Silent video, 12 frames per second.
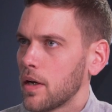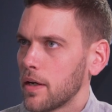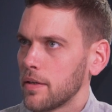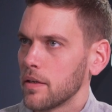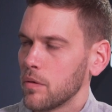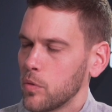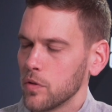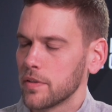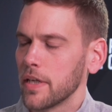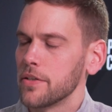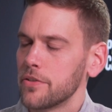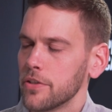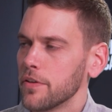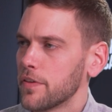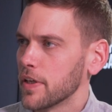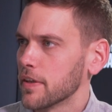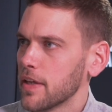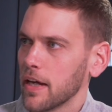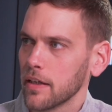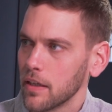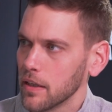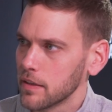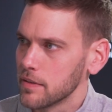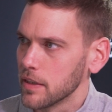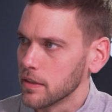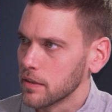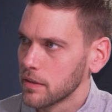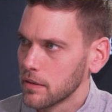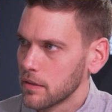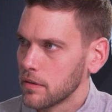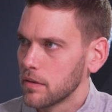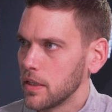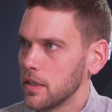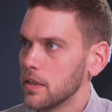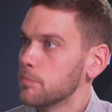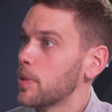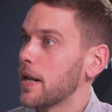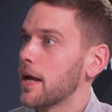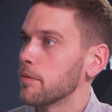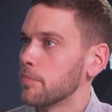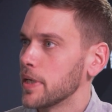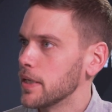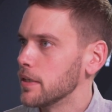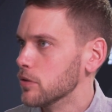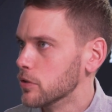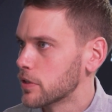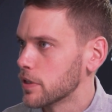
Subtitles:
And at what stage do you think that kicked in? The plan B or